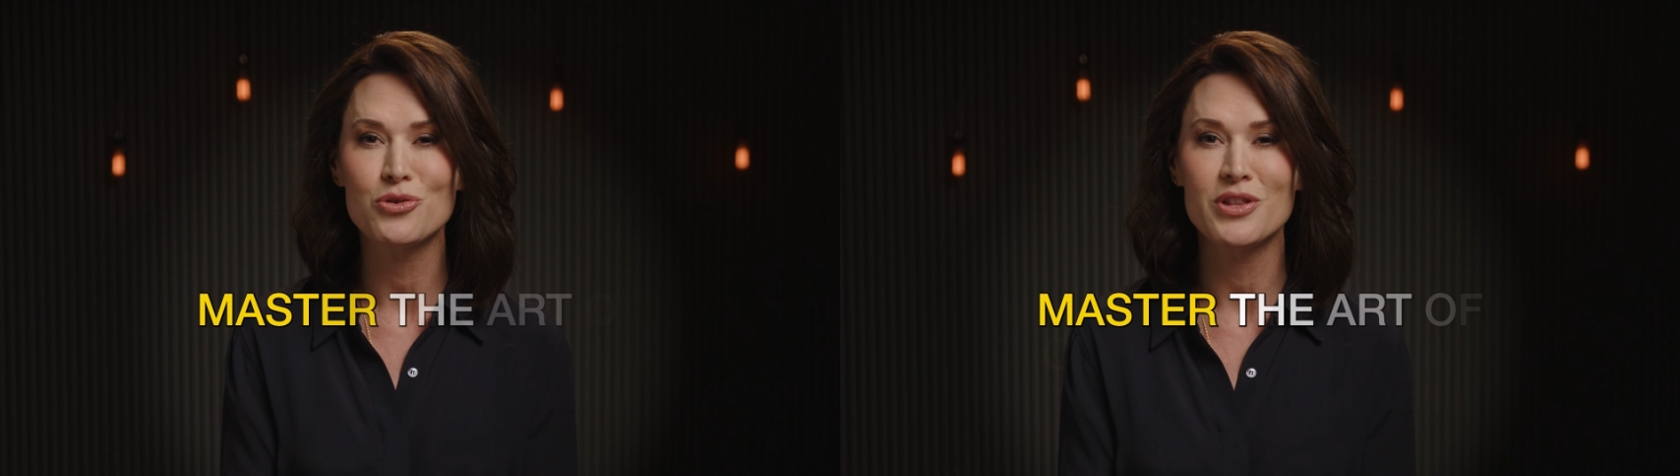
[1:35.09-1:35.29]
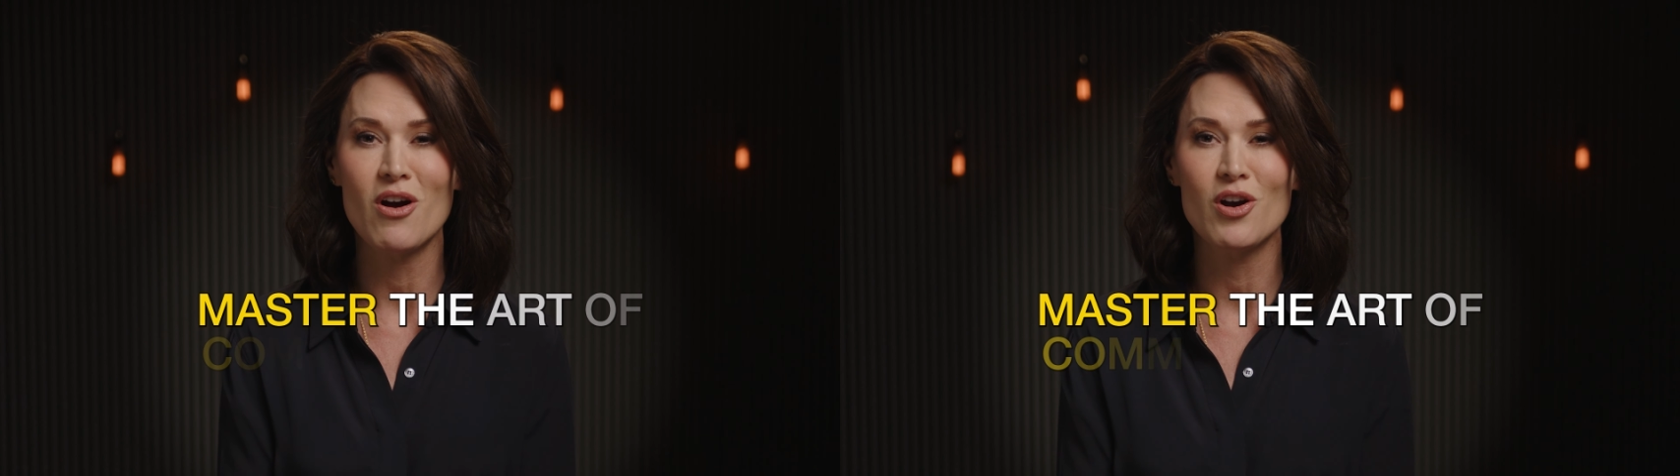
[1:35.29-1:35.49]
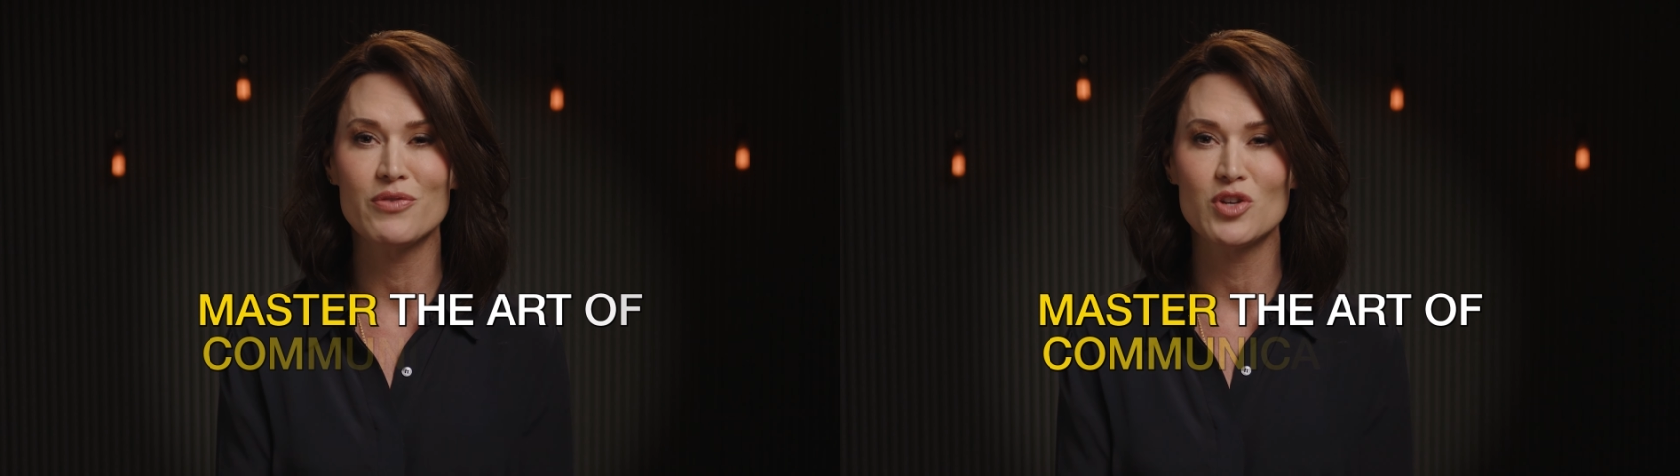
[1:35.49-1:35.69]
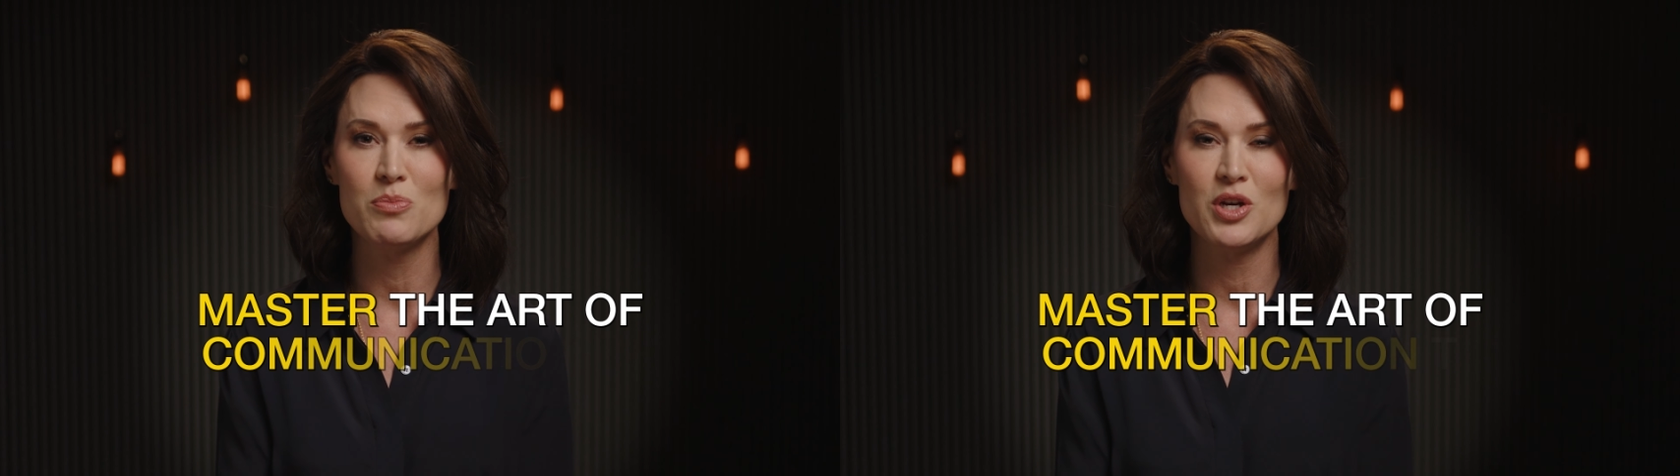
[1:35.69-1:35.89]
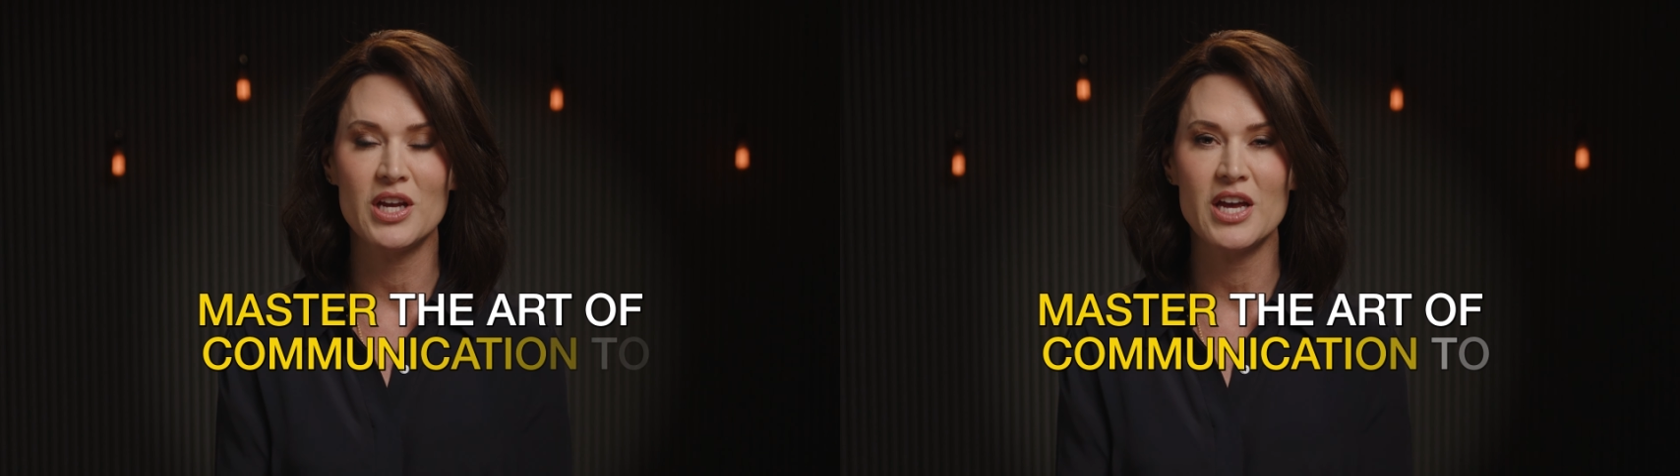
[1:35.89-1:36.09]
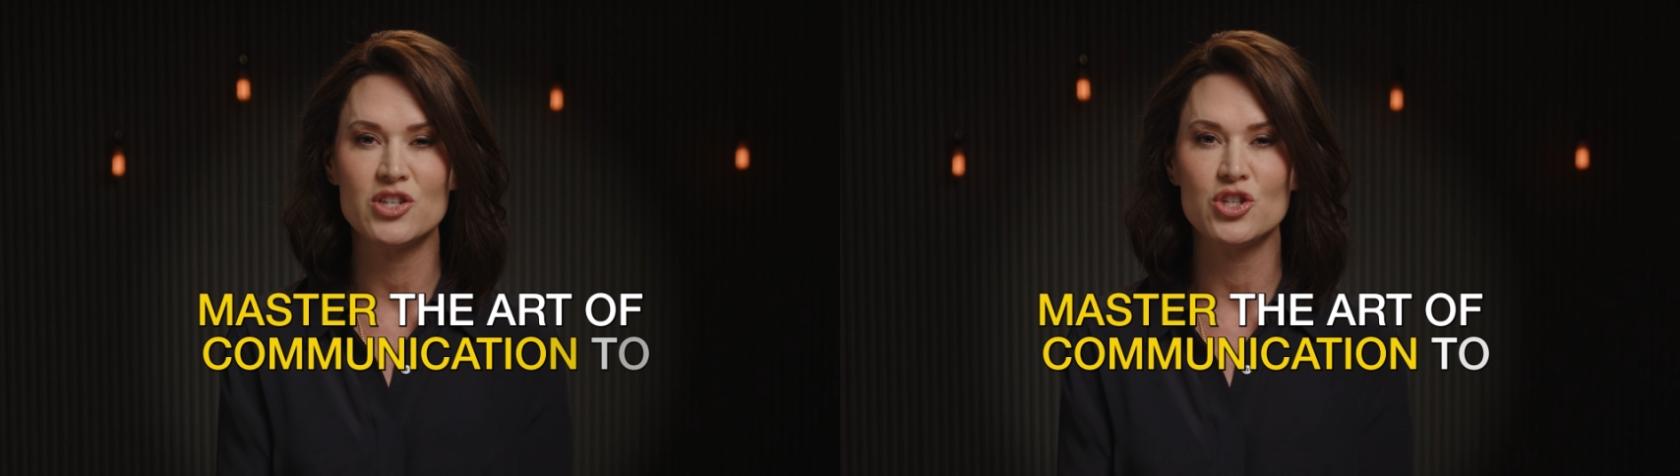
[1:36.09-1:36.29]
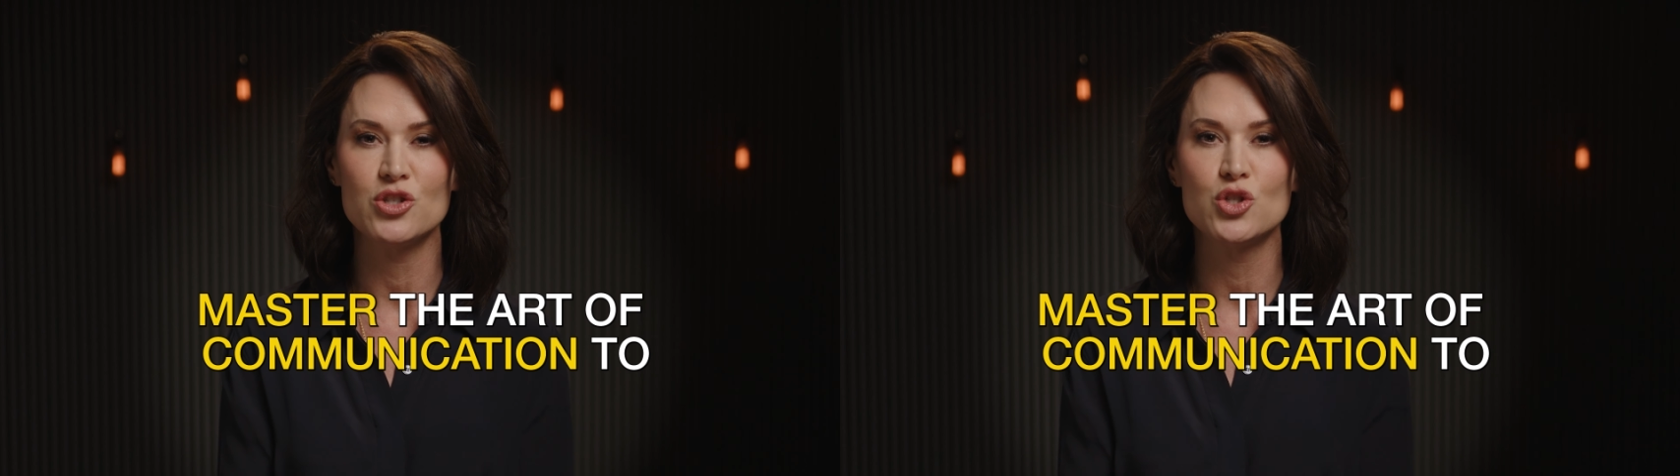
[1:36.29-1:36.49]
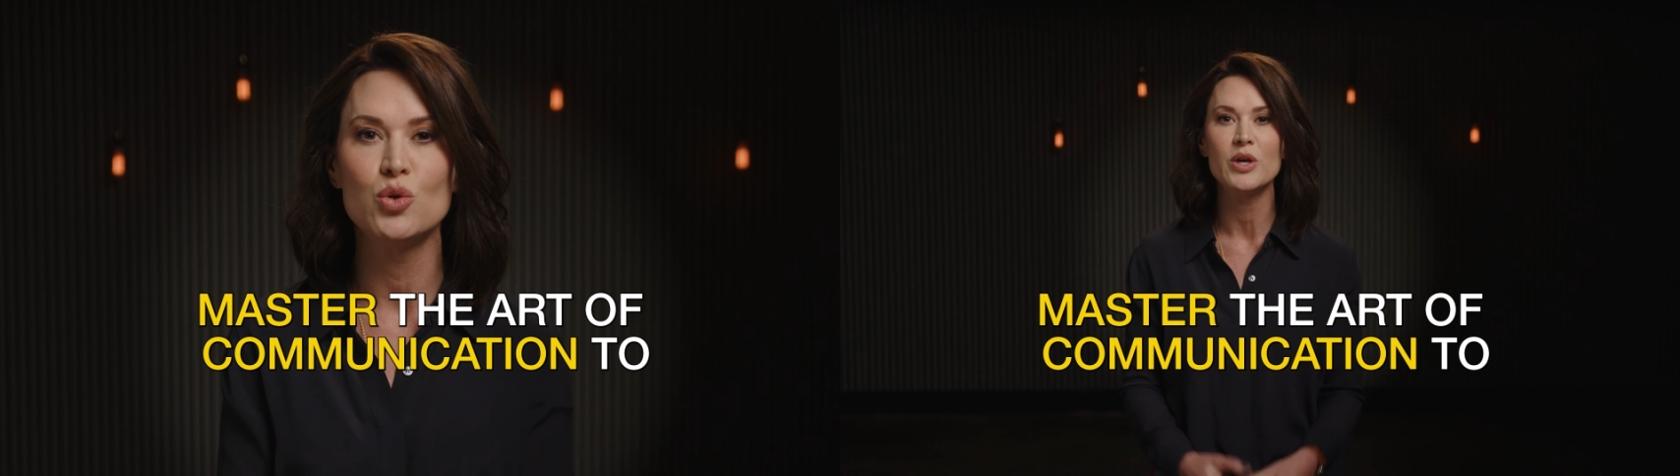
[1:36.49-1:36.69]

the art of communication to